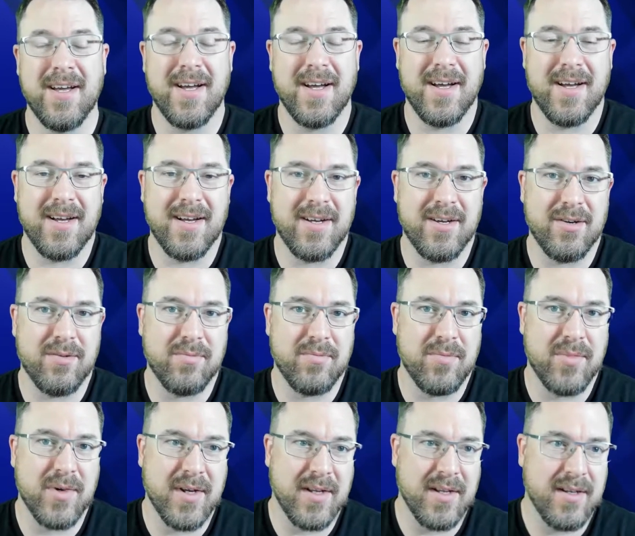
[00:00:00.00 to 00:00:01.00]

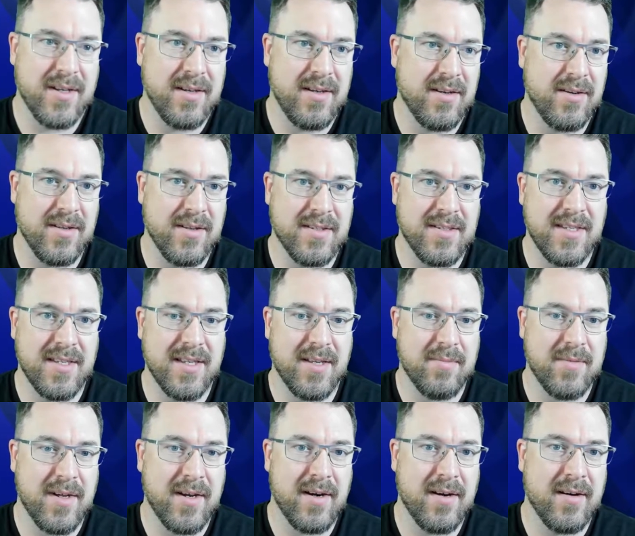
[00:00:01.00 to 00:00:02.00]
But you can see
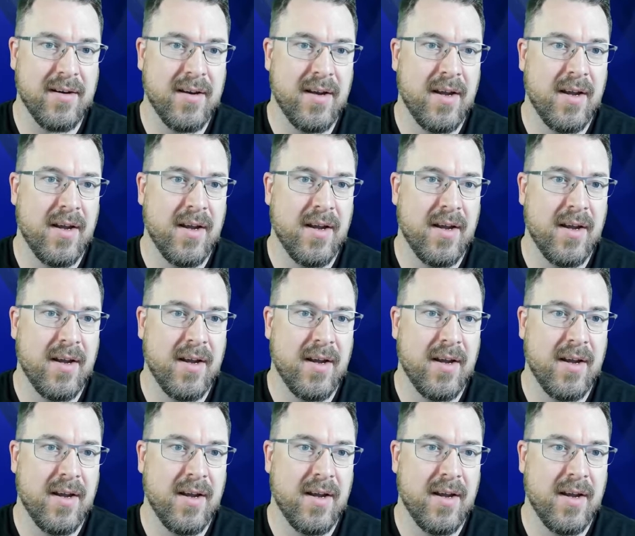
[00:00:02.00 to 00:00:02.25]
them there.